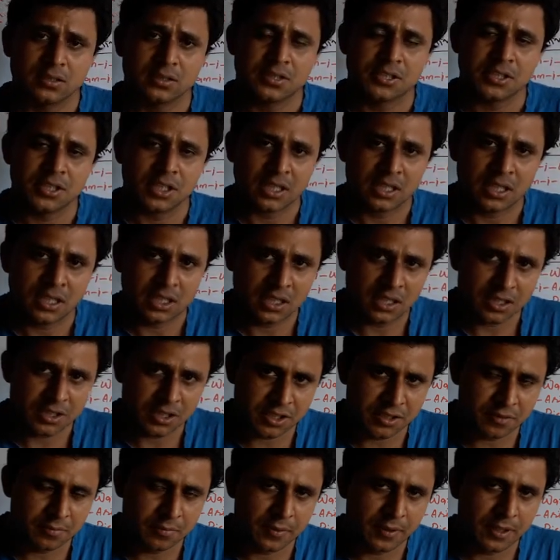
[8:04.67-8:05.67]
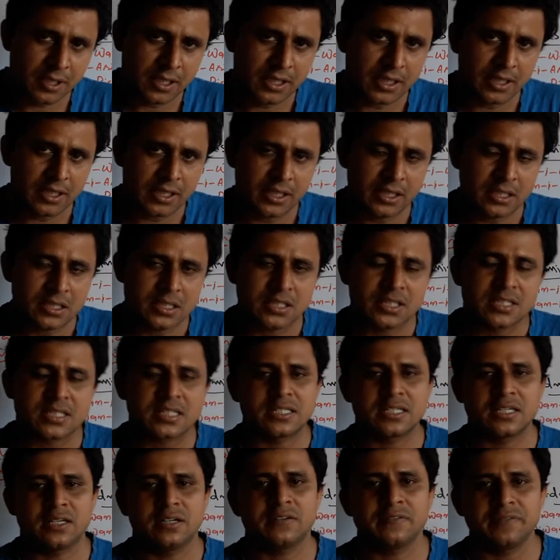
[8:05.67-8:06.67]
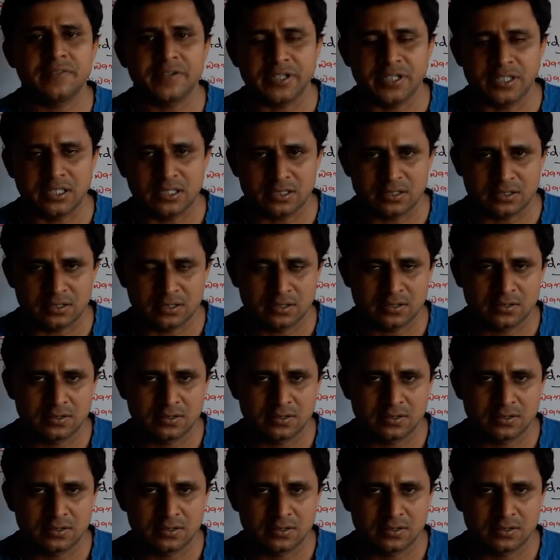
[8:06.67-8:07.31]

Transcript: charged by surveyor.